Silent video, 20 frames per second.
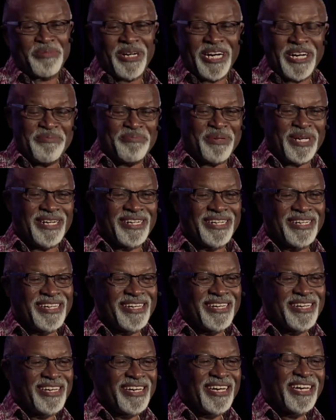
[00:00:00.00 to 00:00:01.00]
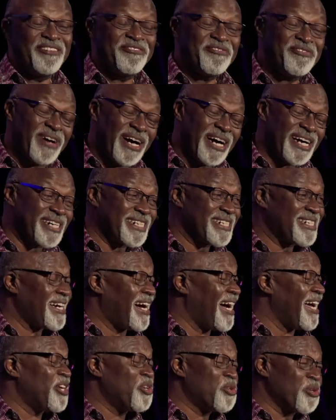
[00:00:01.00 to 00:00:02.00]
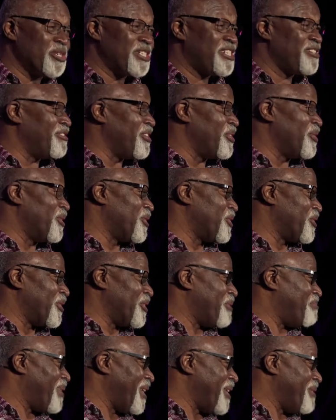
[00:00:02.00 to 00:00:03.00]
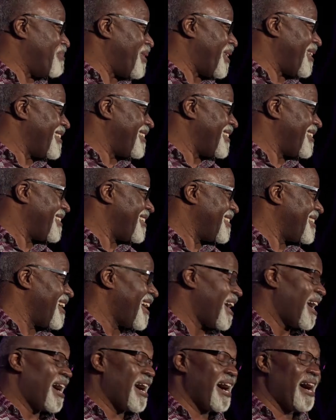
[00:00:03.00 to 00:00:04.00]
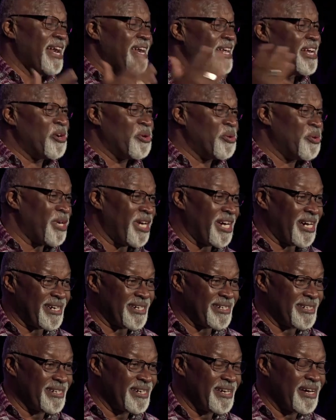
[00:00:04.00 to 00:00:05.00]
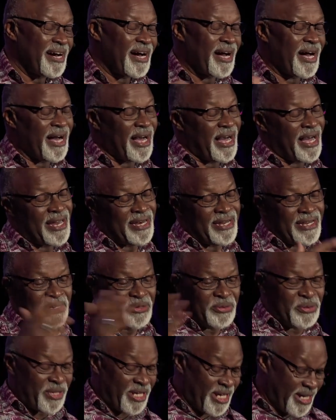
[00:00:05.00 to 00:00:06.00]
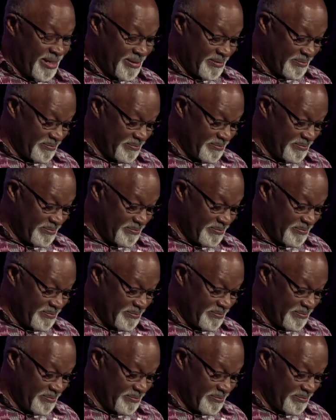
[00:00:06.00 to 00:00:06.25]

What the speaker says: Piper. In fact, I don't even know John Piper. Hallelujah. Hallelujah.